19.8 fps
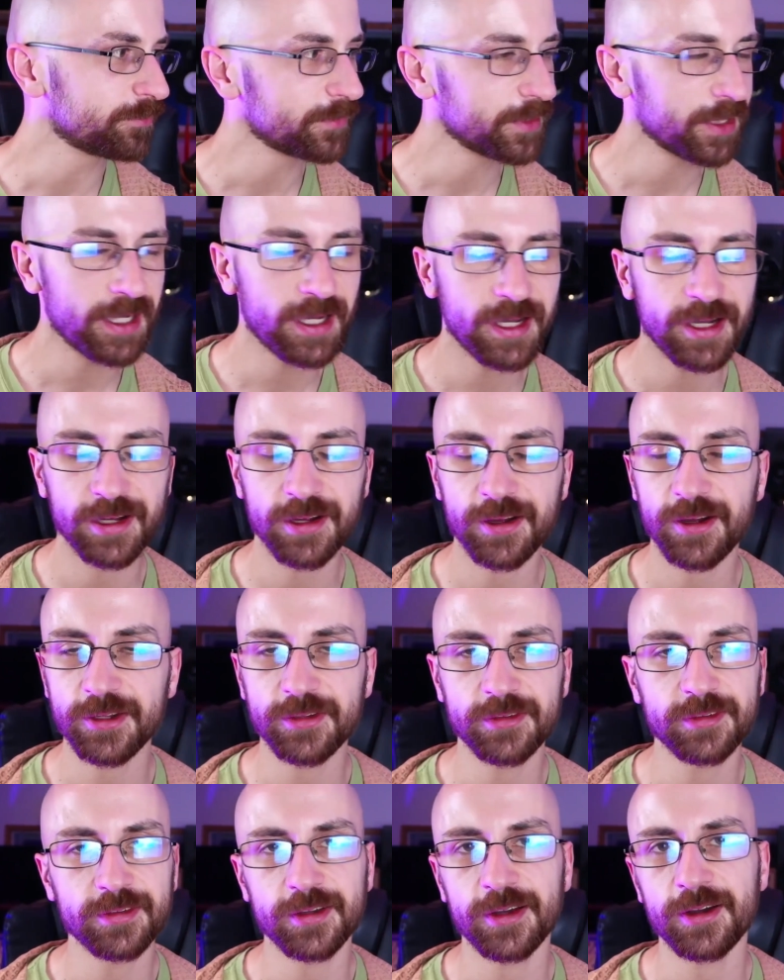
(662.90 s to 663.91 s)
Yeah,
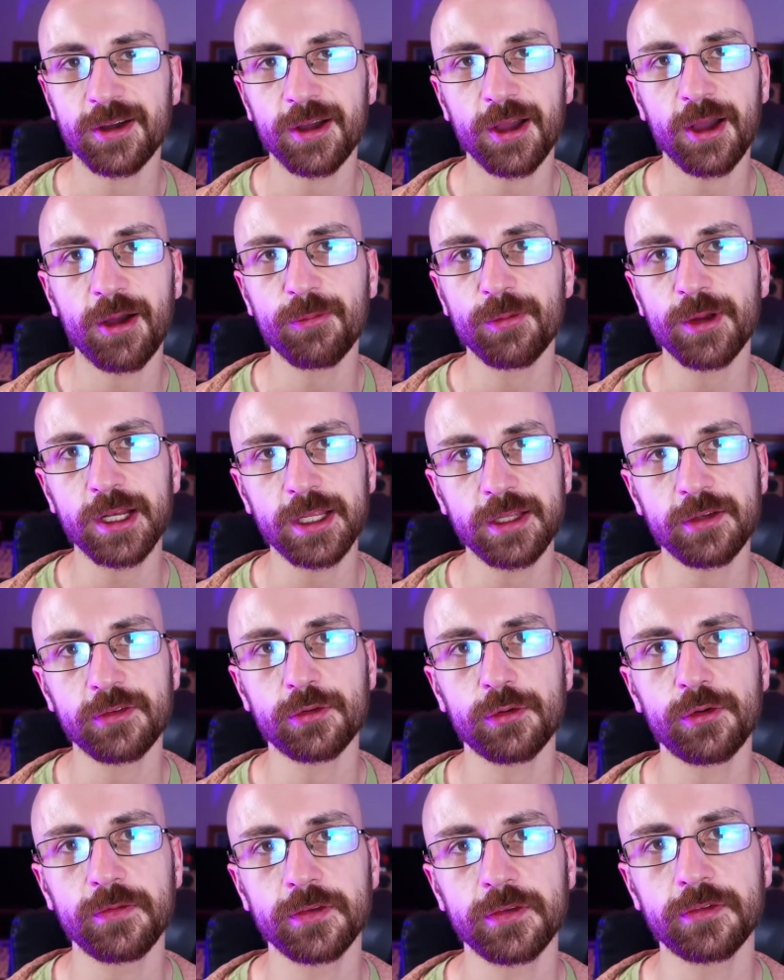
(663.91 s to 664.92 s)
I really
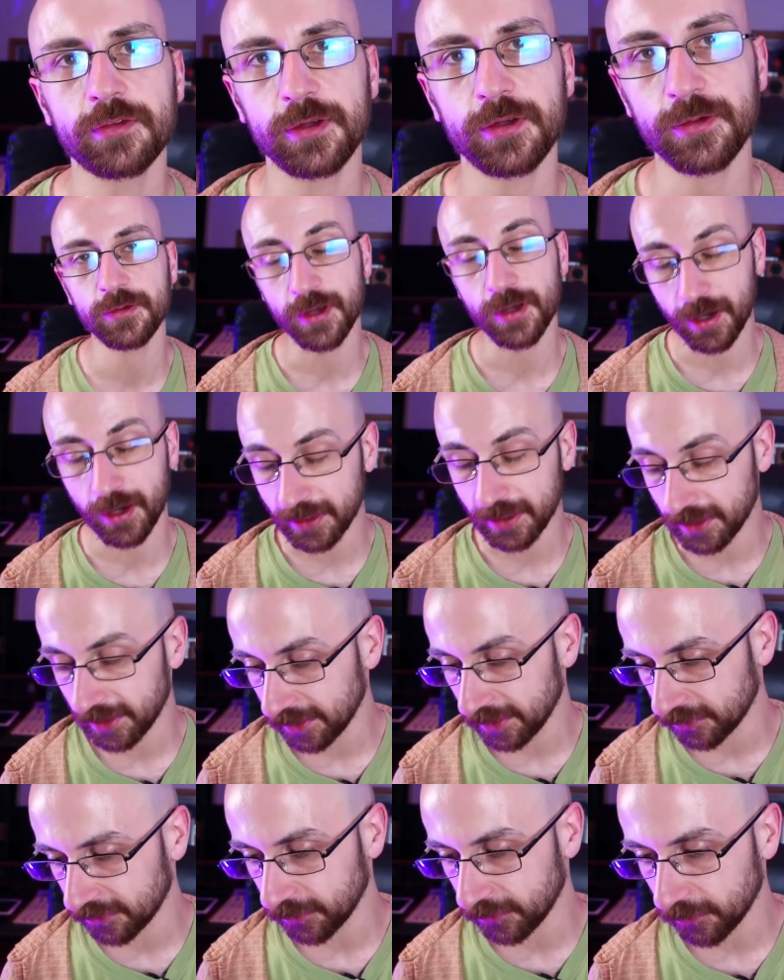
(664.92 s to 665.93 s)
enjoyed this tune.
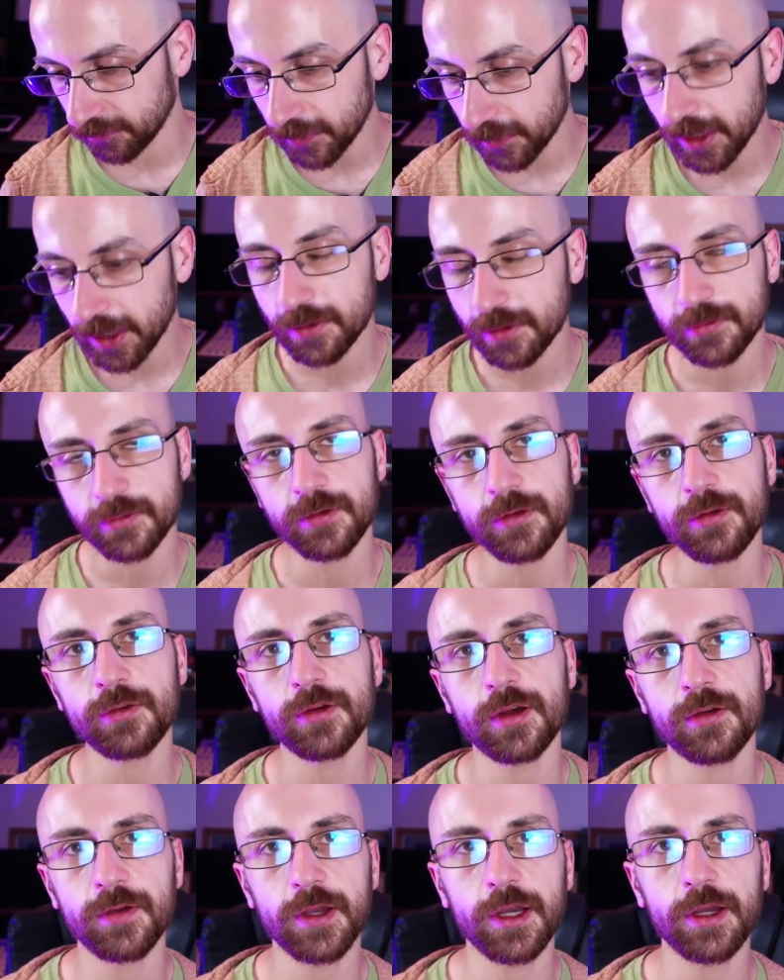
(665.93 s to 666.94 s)
It's the first
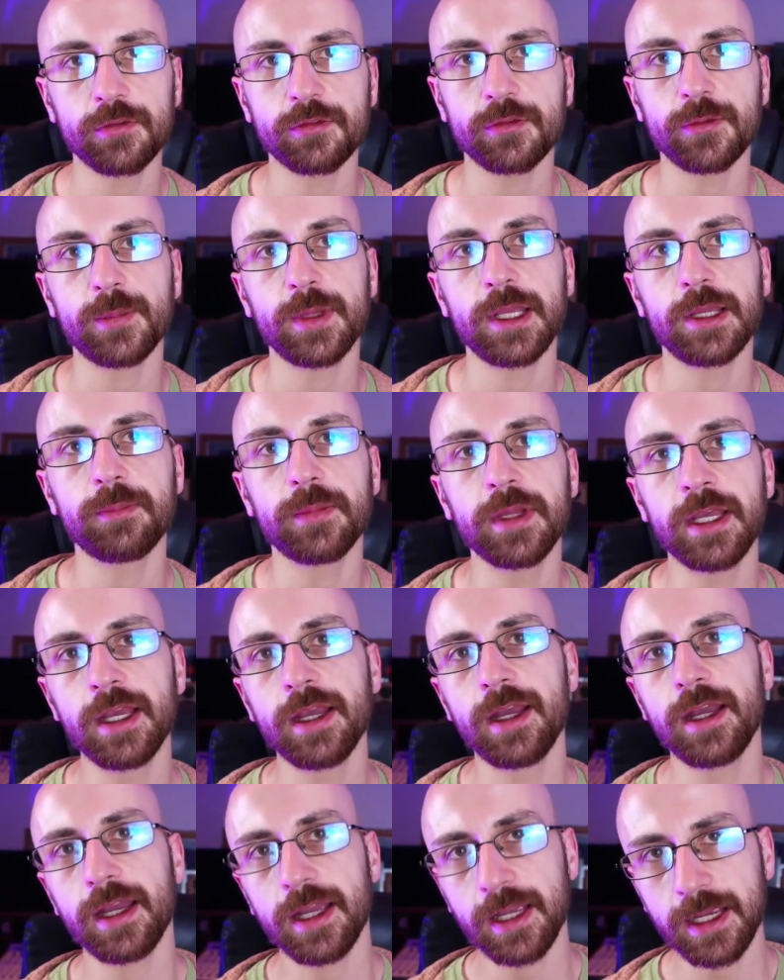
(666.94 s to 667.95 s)
tune I've heard from him
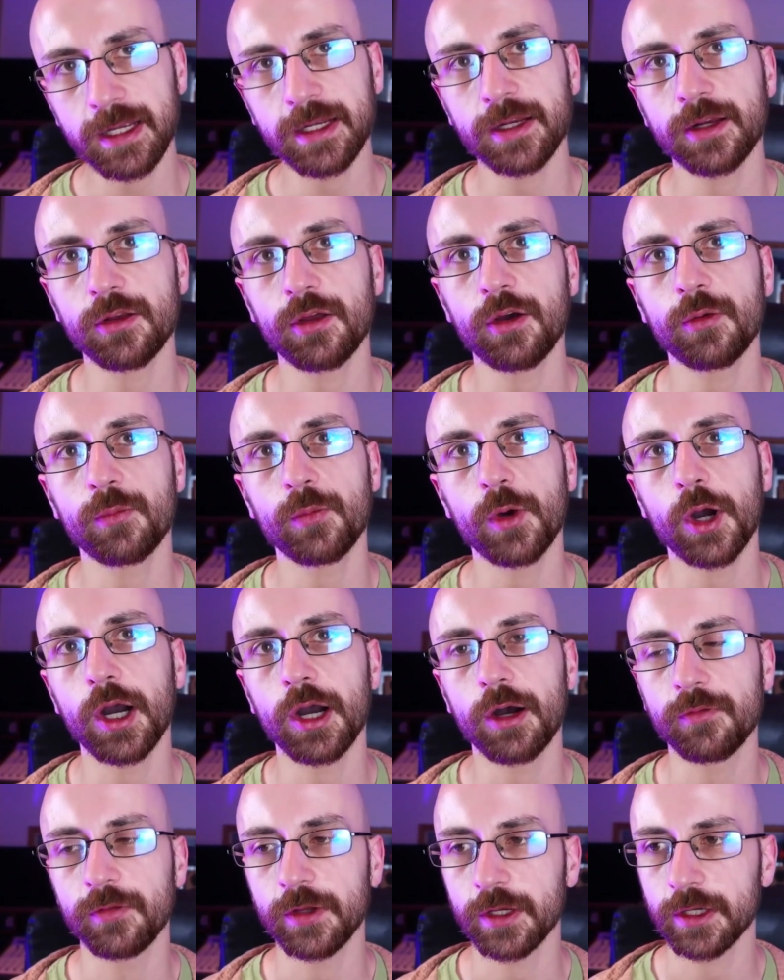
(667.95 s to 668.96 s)
in a long
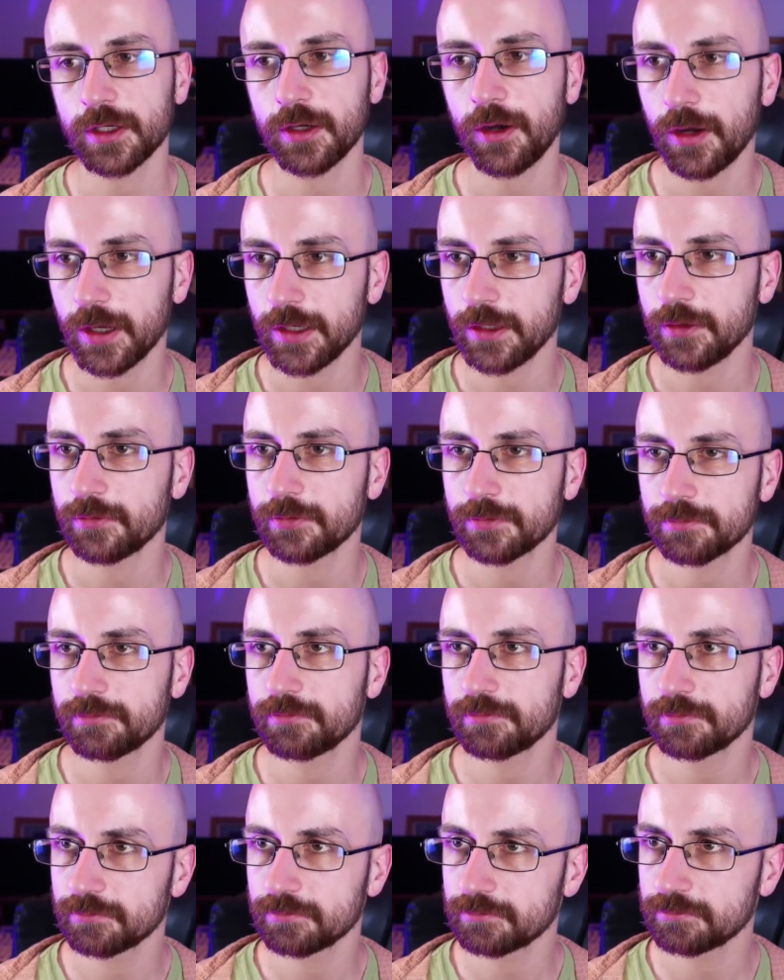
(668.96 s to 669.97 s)
while that kind of
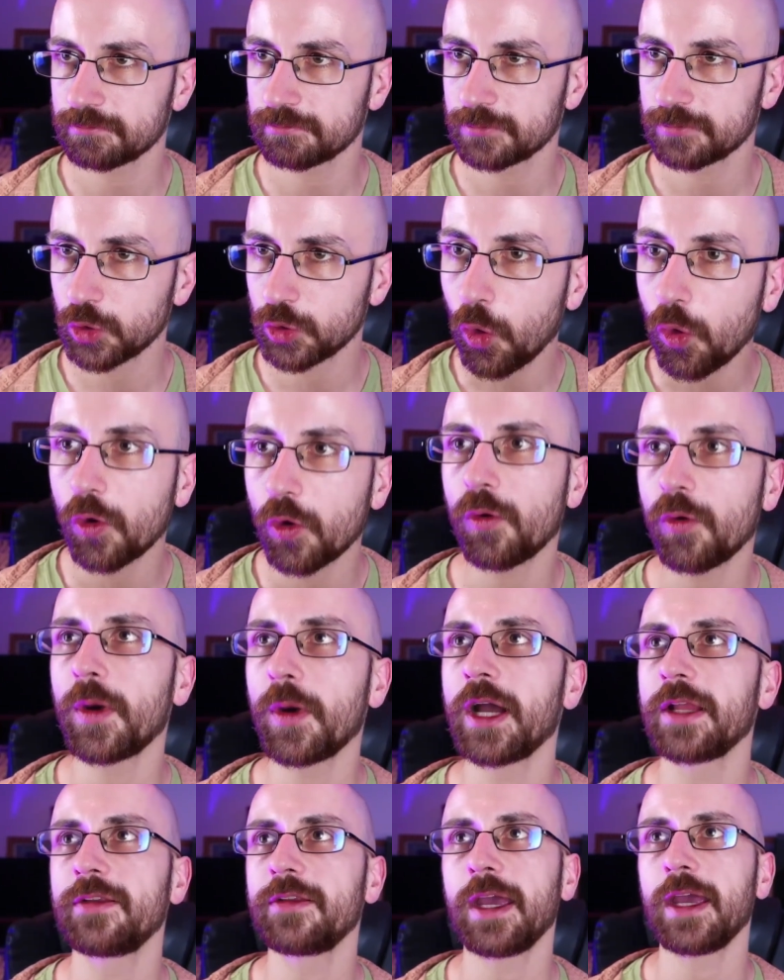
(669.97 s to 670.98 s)
caught
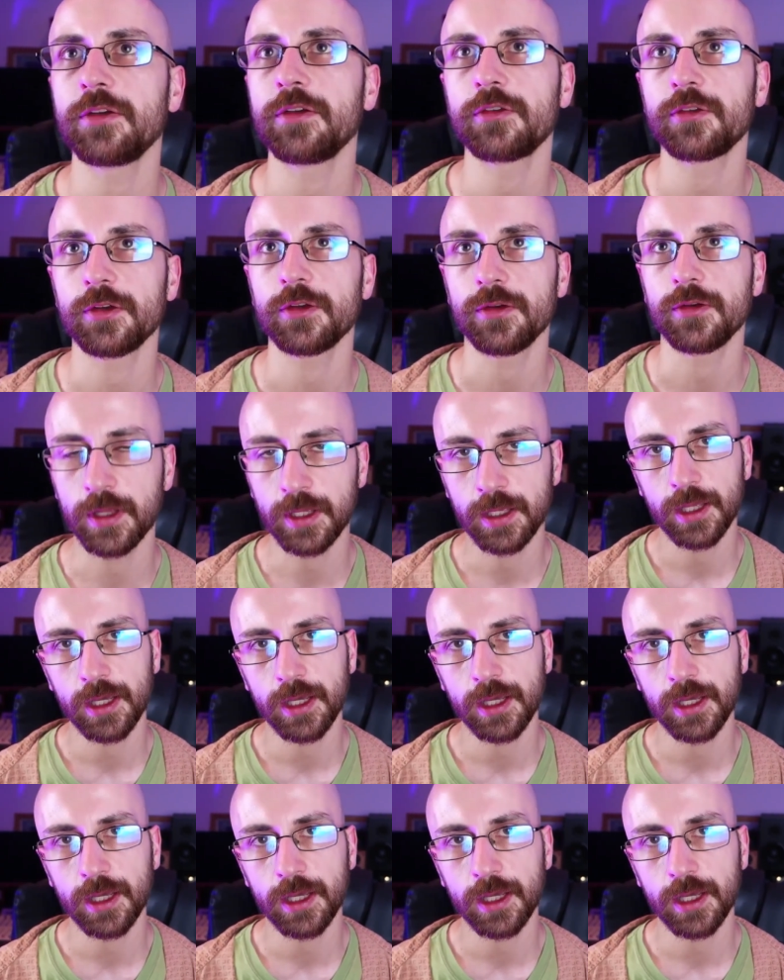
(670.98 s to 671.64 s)
my attention.